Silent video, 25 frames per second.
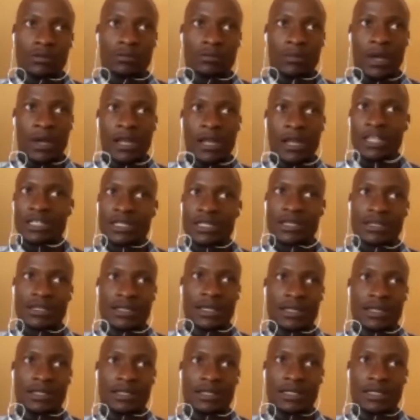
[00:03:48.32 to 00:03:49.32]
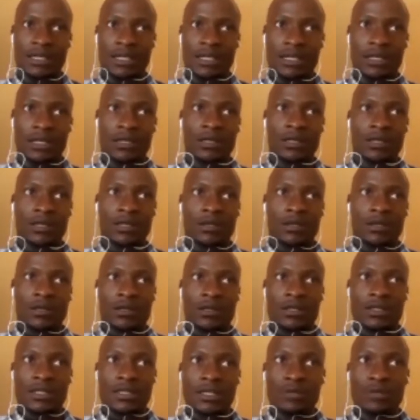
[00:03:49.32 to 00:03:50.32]
managers that
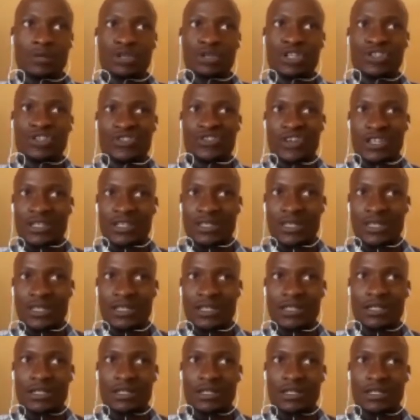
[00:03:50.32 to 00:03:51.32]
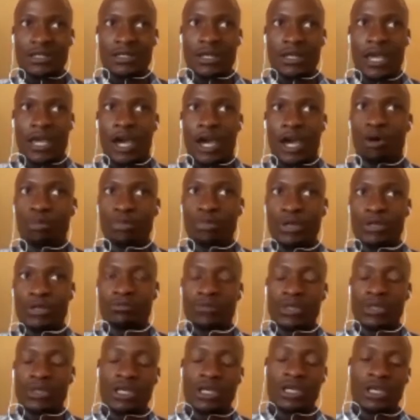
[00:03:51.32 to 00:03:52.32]
seem interested in
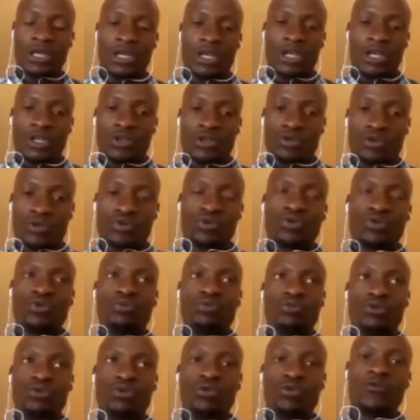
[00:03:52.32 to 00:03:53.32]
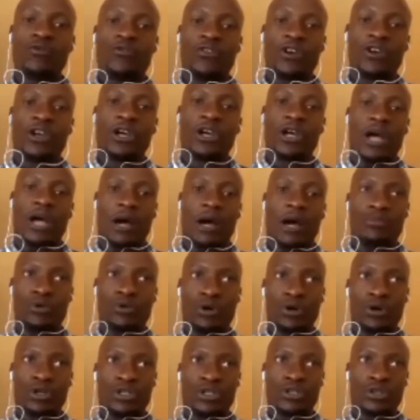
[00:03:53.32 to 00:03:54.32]
helping me to move
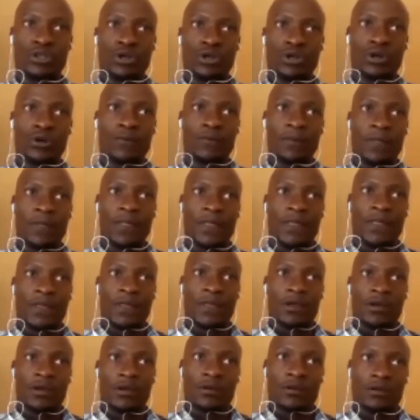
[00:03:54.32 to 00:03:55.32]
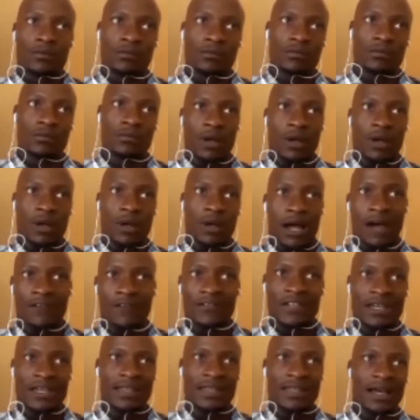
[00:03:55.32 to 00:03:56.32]
abroad. So
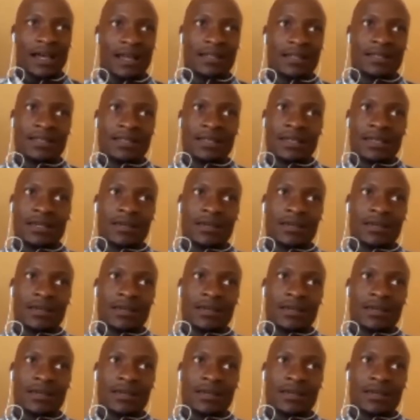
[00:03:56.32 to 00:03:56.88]
after that,